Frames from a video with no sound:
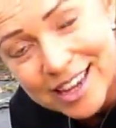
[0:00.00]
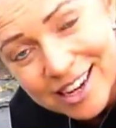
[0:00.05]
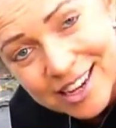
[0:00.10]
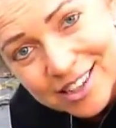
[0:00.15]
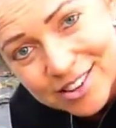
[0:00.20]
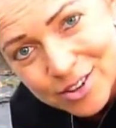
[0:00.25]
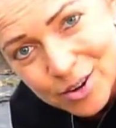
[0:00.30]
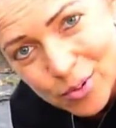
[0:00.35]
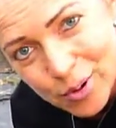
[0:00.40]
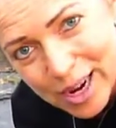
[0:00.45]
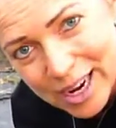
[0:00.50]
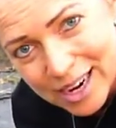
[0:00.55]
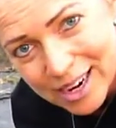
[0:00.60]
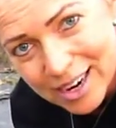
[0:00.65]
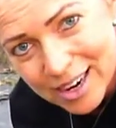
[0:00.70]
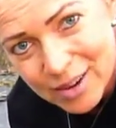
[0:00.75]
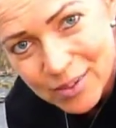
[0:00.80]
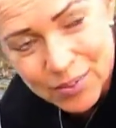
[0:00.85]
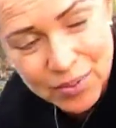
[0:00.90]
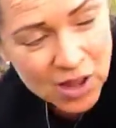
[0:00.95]
it's a weed.
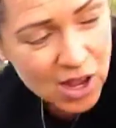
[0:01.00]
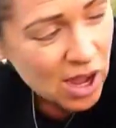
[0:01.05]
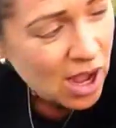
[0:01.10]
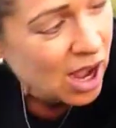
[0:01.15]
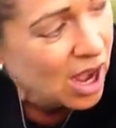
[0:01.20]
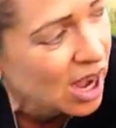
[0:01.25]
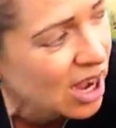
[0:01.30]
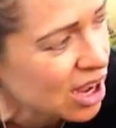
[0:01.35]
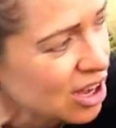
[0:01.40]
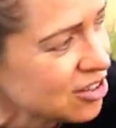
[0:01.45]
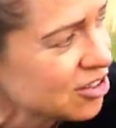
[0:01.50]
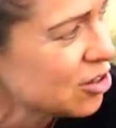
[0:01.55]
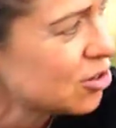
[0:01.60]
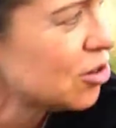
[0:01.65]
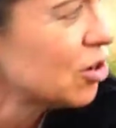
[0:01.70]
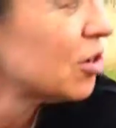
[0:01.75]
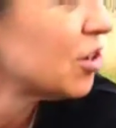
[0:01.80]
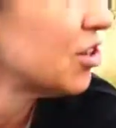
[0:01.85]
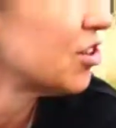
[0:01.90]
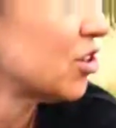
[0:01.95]
I also
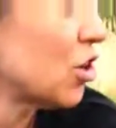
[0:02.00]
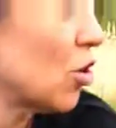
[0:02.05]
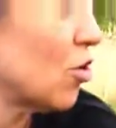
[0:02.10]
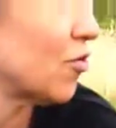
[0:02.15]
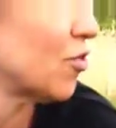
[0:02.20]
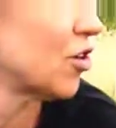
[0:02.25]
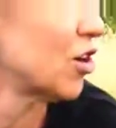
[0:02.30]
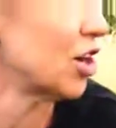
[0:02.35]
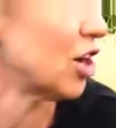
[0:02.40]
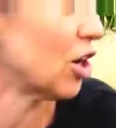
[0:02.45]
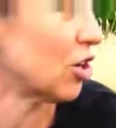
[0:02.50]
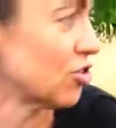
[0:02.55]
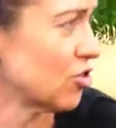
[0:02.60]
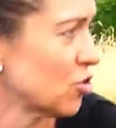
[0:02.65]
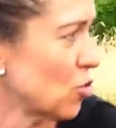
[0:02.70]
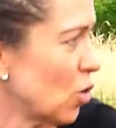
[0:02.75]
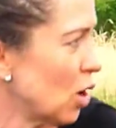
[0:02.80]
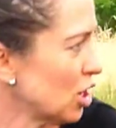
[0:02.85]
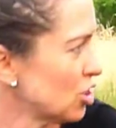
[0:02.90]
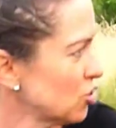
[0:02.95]
noticed over in our
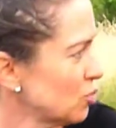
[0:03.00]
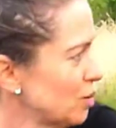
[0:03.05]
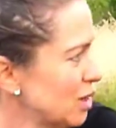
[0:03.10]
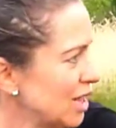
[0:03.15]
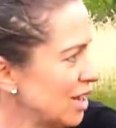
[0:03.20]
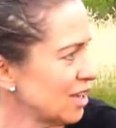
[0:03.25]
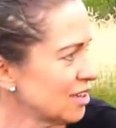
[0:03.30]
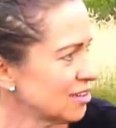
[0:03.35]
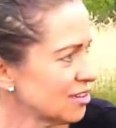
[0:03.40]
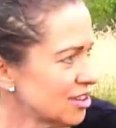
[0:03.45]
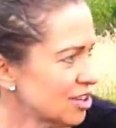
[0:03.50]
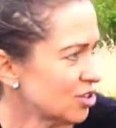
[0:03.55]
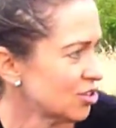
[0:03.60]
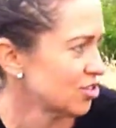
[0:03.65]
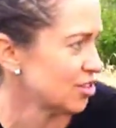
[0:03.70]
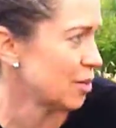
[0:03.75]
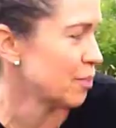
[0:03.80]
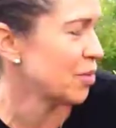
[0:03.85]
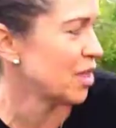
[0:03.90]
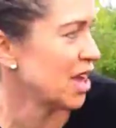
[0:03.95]
squash plants, there's
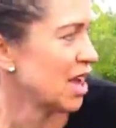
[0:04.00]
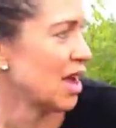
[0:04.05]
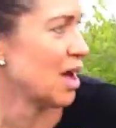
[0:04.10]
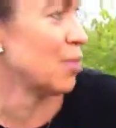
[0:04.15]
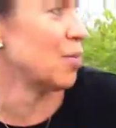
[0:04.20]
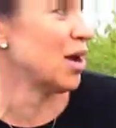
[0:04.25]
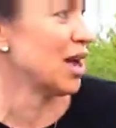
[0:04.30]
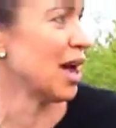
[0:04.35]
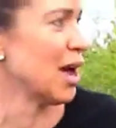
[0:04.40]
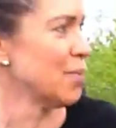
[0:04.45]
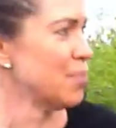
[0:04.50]
something coming up